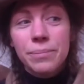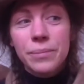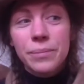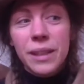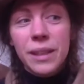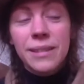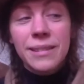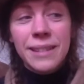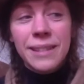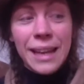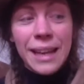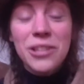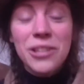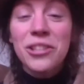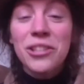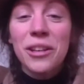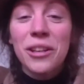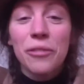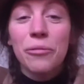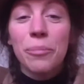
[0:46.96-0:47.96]

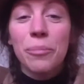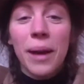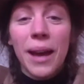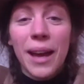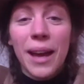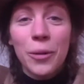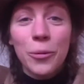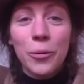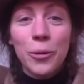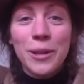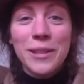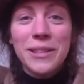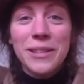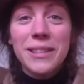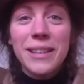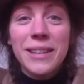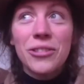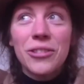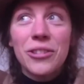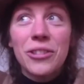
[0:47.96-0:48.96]
intention of mine
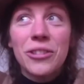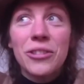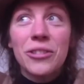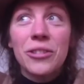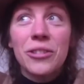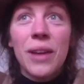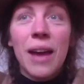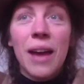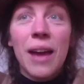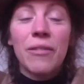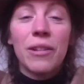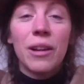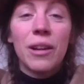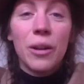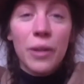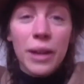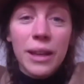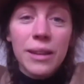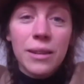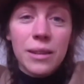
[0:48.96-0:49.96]
was just to have a
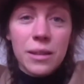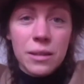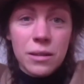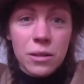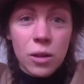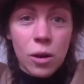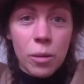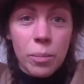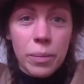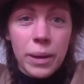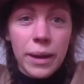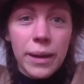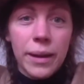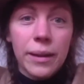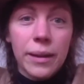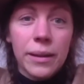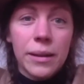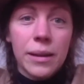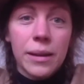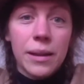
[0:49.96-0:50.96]
look at this
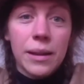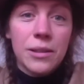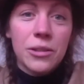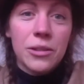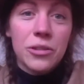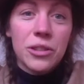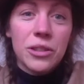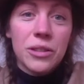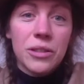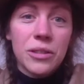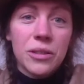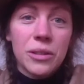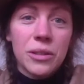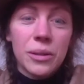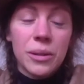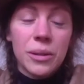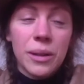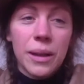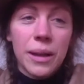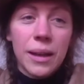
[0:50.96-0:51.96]
topic and just
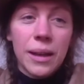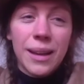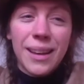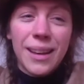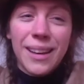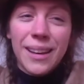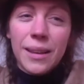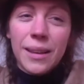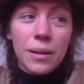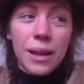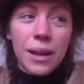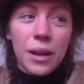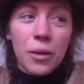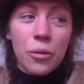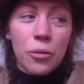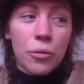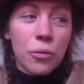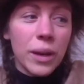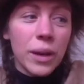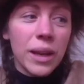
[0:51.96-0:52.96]
to get
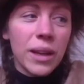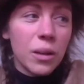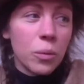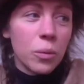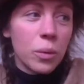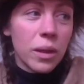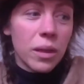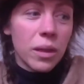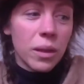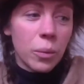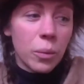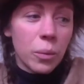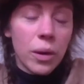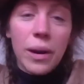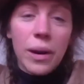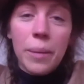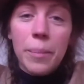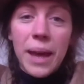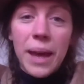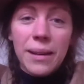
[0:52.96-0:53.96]
real with
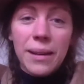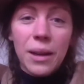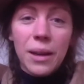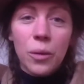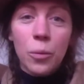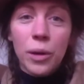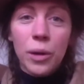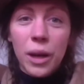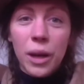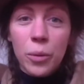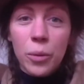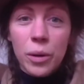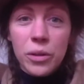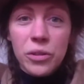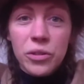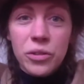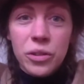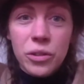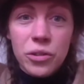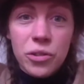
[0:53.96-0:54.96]
where I'm at and what I
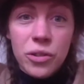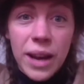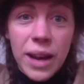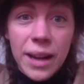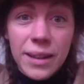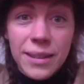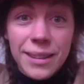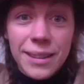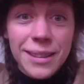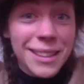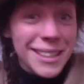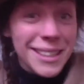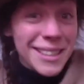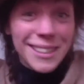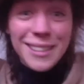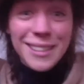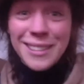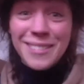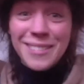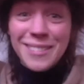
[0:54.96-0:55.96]
want to attract. And
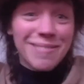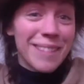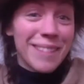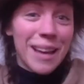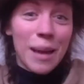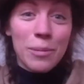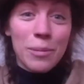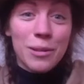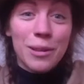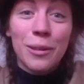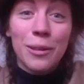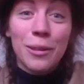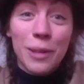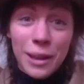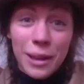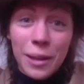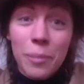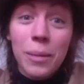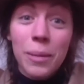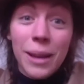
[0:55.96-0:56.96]
this is
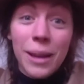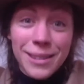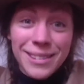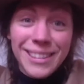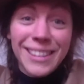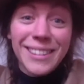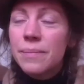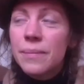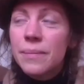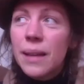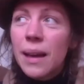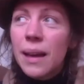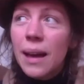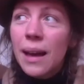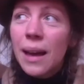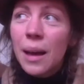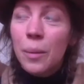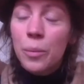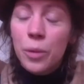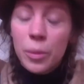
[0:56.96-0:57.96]
absolutely amazing.
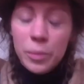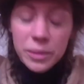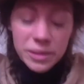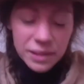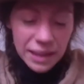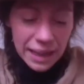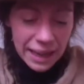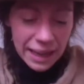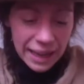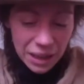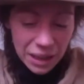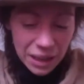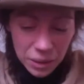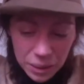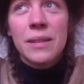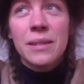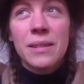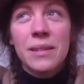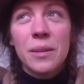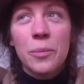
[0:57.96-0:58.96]
Aha moments I had
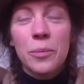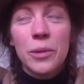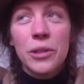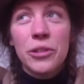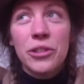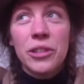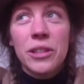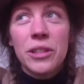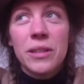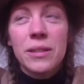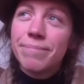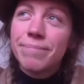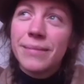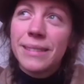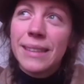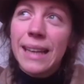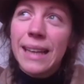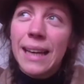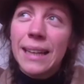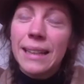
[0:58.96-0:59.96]
somewhere, just
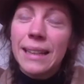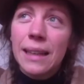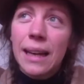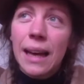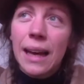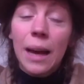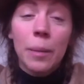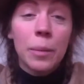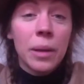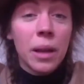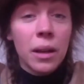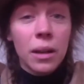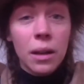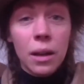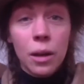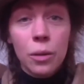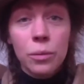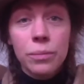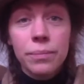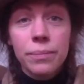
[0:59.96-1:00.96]
that I'm not
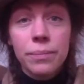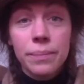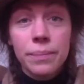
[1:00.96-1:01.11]
alone,